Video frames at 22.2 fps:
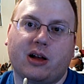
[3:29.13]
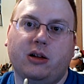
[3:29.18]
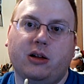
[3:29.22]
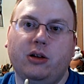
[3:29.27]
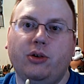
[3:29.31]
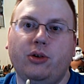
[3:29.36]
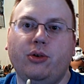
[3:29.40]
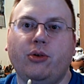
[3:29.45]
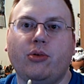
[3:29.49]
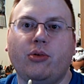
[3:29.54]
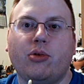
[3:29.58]

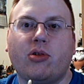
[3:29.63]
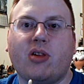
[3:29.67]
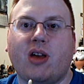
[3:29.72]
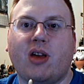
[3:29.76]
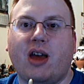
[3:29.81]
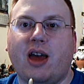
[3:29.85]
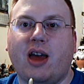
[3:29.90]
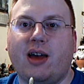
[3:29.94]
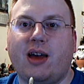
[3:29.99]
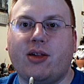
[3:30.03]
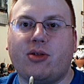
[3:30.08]
clues
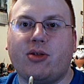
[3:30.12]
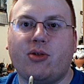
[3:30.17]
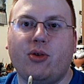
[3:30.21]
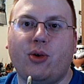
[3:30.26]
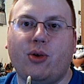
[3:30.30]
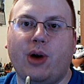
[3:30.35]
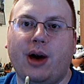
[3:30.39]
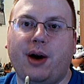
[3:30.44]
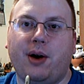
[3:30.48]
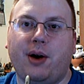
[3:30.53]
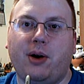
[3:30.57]
as
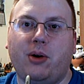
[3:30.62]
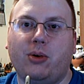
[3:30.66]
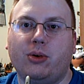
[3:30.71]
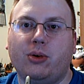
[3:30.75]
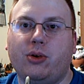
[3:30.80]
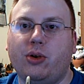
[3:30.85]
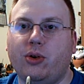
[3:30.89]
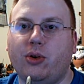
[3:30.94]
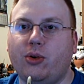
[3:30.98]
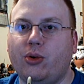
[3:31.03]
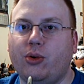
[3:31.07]
to
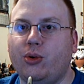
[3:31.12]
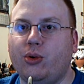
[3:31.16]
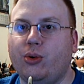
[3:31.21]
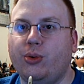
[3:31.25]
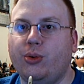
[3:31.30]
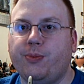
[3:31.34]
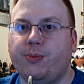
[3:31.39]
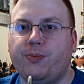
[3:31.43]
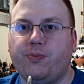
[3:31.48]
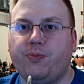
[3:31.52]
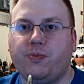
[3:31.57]
how
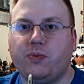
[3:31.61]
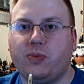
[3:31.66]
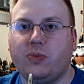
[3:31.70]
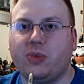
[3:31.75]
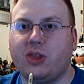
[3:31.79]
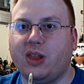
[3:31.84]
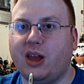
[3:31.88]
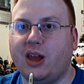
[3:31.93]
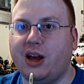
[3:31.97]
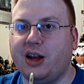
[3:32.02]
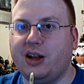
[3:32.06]
to
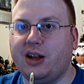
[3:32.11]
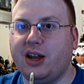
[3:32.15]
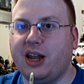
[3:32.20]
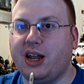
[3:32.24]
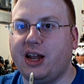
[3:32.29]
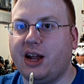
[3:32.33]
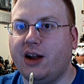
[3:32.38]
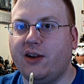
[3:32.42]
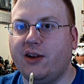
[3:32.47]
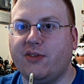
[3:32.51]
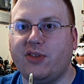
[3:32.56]

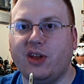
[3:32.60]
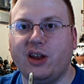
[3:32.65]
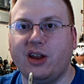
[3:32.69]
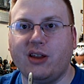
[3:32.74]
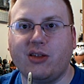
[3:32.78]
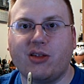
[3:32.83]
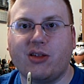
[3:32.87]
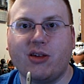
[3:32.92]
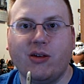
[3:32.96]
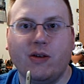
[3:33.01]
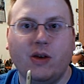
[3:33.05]
take care of
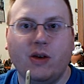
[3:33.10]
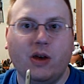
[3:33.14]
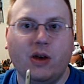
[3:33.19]
things.